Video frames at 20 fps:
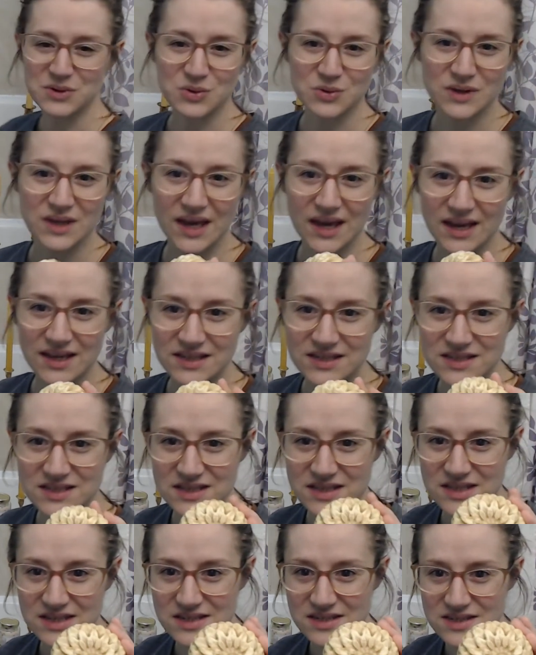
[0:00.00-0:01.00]
get
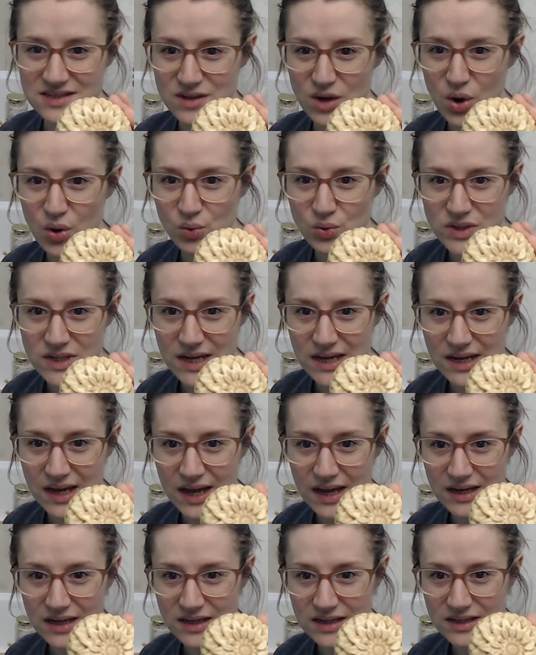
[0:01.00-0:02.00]
this oat and
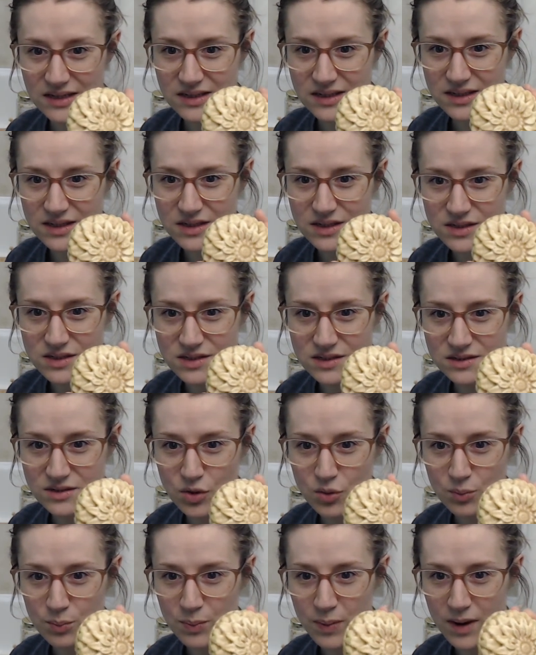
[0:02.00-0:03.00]
honey
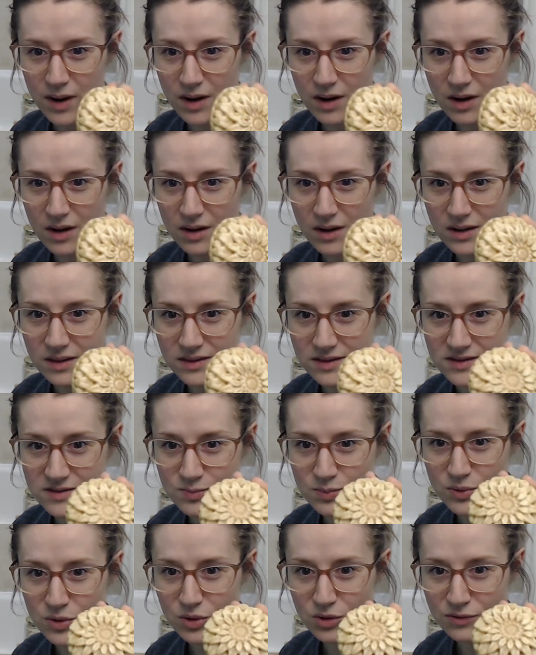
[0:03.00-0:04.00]
soap bar in this
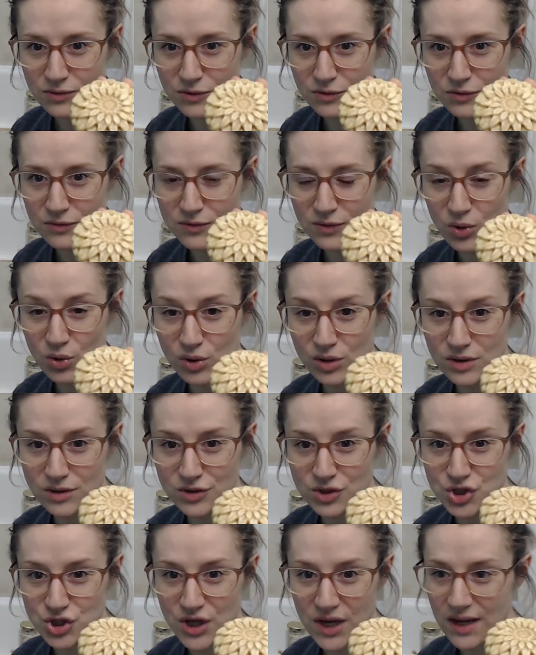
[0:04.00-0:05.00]
beautiful floral
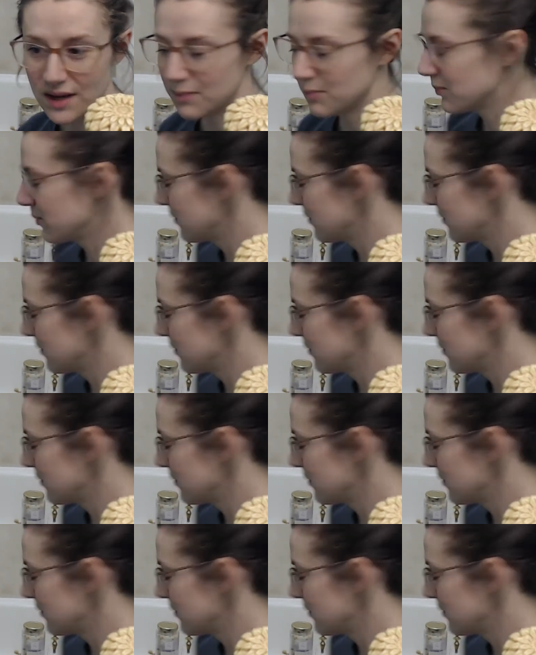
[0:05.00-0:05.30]
shape,